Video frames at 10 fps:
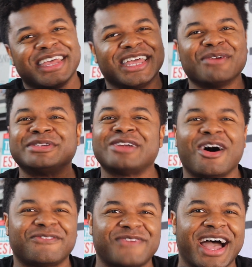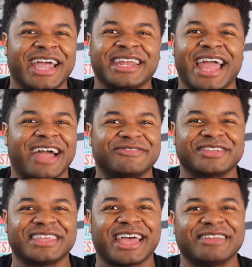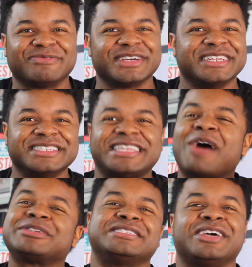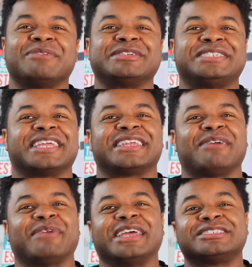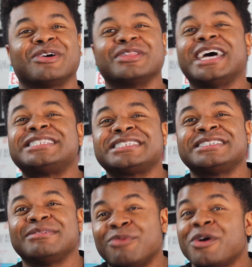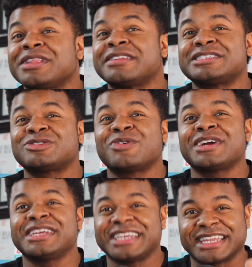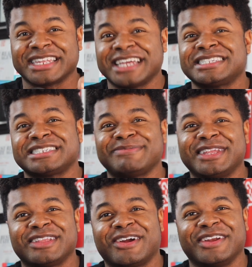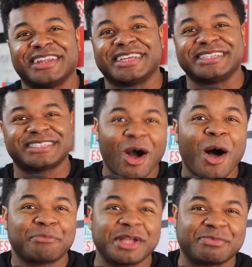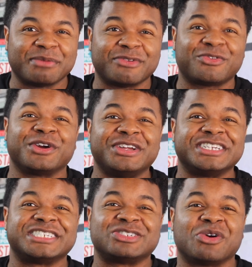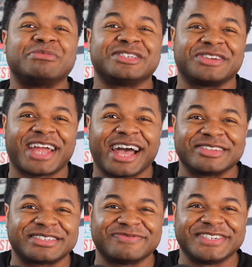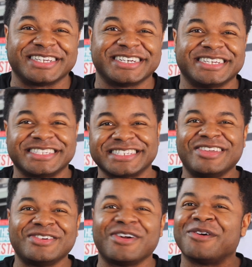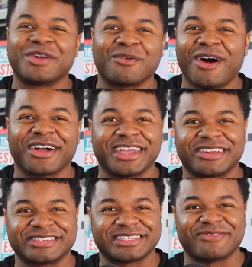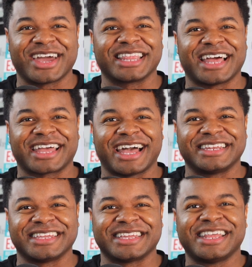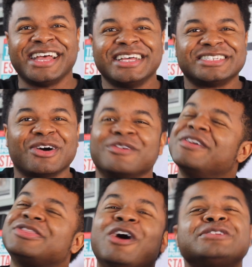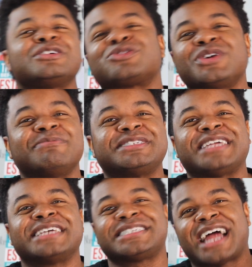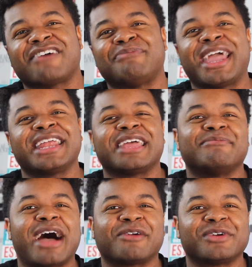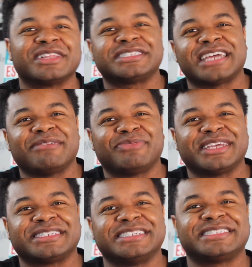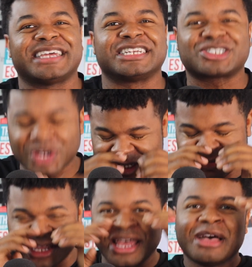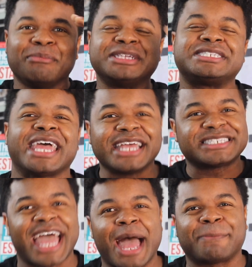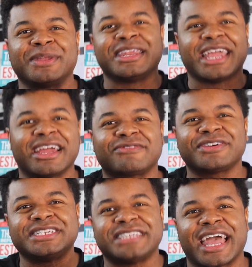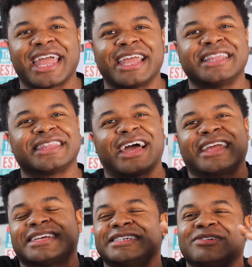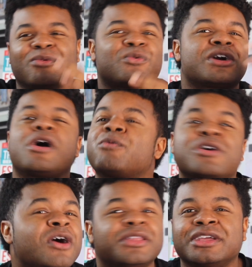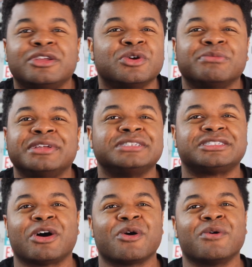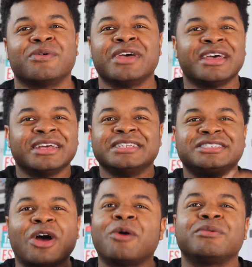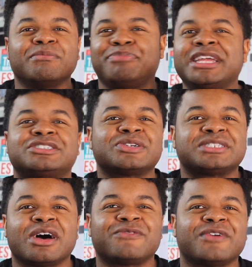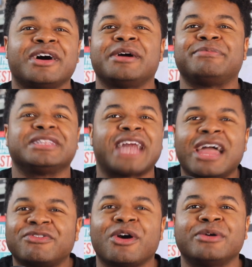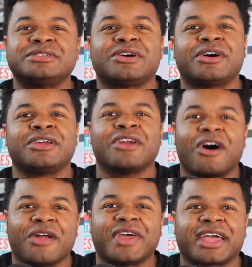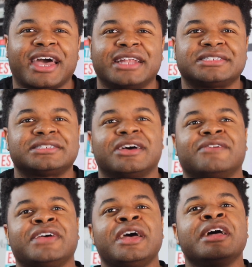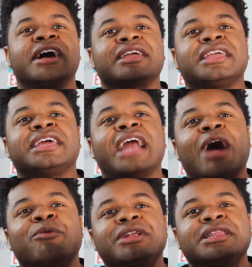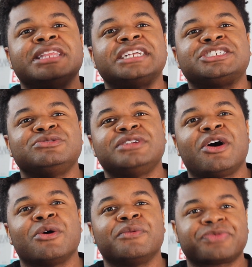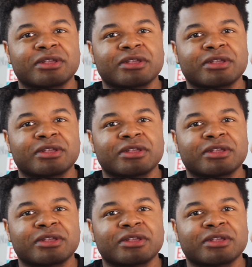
it was all fine after that. But that was another mistake that I made. So lesson, moral of the story and lesson to be learned is call people before you just show up to their house because you don't want to walk in on somebody like I did. So those are three mistakes that I've made in my real estate business. And trust me, mistakes happen every day. Like we're, we're only human. So don't beat yourself up life goes on all that kind of stuff again i want to let you know